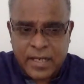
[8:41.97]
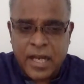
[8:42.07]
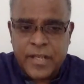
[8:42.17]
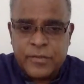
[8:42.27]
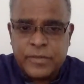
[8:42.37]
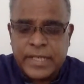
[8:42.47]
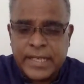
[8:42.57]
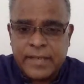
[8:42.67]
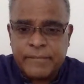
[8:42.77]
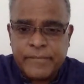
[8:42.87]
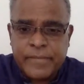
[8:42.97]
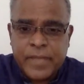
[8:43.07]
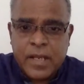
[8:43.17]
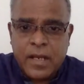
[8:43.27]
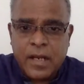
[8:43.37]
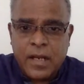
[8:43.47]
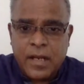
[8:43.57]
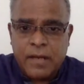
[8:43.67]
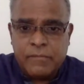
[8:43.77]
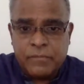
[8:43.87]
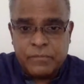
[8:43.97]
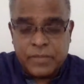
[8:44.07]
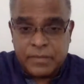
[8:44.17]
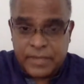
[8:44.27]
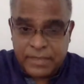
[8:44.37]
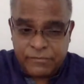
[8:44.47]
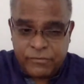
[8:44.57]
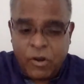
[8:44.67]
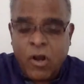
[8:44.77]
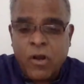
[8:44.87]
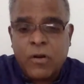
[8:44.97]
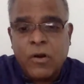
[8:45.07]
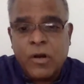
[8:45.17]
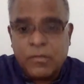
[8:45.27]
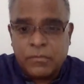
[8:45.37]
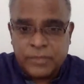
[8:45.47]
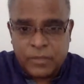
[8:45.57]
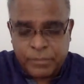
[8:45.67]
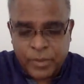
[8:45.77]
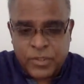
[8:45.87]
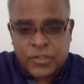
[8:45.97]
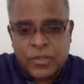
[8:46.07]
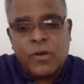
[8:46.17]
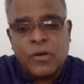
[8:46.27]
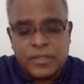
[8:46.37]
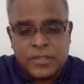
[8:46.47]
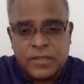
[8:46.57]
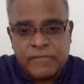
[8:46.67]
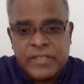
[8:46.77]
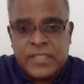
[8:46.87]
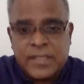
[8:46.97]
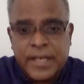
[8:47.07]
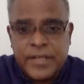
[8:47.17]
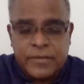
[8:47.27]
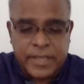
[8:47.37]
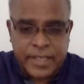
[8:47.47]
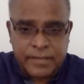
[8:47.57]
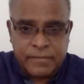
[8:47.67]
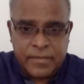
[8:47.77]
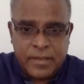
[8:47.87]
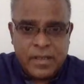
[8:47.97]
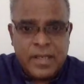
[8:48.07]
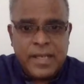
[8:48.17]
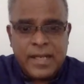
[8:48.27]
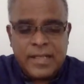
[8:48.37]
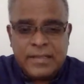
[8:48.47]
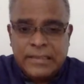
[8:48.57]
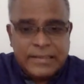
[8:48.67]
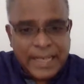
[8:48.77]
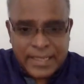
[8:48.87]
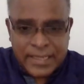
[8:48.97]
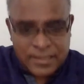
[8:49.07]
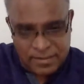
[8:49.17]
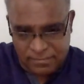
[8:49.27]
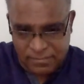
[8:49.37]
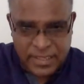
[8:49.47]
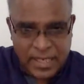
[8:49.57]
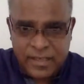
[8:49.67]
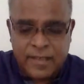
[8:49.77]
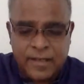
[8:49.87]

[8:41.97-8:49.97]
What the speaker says: Are you taking the for or the pros or cons? Which side you take? That is done now.